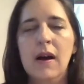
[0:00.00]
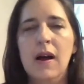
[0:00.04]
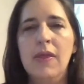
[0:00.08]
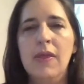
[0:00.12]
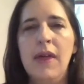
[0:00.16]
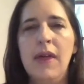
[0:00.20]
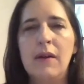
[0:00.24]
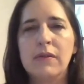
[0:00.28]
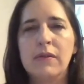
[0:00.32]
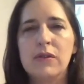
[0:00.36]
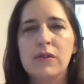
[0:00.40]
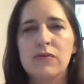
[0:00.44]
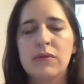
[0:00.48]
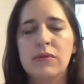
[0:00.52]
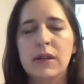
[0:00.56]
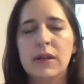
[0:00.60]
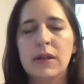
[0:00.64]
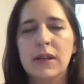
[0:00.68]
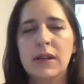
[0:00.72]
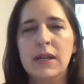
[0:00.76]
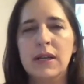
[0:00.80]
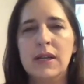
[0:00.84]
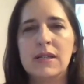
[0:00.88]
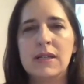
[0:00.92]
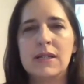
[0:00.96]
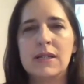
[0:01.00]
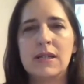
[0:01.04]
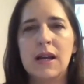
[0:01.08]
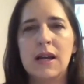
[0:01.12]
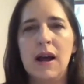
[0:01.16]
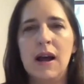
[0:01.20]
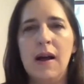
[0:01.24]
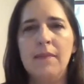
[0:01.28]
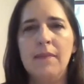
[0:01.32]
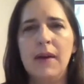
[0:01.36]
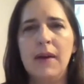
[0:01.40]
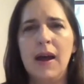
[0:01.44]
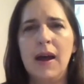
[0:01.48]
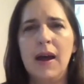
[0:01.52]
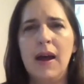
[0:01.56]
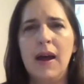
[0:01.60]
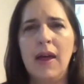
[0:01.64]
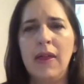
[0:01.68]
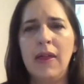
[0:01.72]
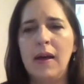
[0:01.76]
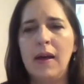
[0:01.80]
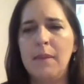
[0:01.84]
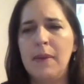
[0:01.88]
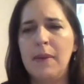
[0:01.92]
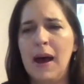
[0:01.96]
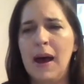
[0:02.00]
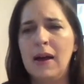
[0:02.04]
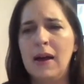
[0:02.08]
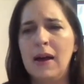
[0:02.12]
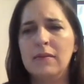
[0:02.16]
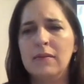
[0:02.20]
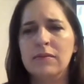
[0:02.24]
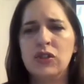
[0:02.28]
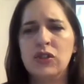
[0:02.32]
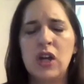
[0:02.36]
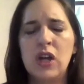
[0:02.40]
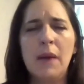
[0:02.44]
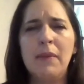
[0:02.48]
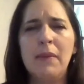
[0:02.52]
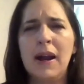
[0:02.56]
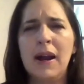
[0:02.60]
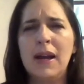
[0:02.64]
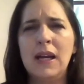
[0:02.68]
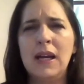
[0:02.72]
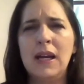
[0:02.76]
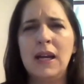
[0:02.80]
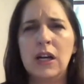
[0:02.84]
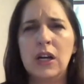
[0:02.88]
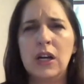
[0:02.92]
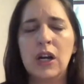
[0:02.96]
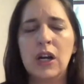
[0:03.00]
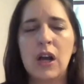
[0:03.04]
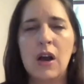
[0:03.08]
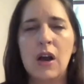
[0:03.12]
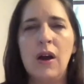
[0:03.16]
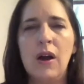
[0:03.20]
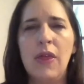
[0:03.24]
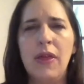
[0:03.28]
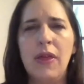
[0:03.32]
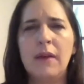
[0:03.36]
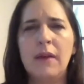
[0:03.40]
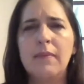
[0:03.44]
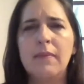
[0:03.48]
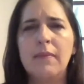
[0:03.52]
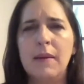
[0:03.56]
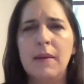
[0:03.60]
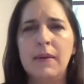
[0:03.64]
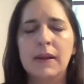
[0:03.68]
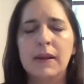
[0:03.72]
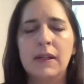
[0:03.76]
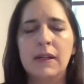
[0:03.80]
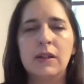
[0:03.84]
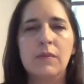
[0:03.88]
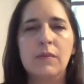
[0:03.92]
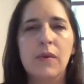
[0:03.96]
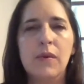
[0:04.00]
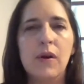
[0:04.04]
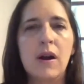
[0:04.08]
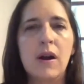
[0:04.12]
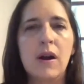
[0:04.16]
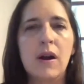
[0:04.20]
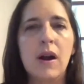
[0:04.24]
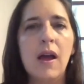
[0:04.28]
That was released about a year ago, I think, mm-hmm. maybe a little more.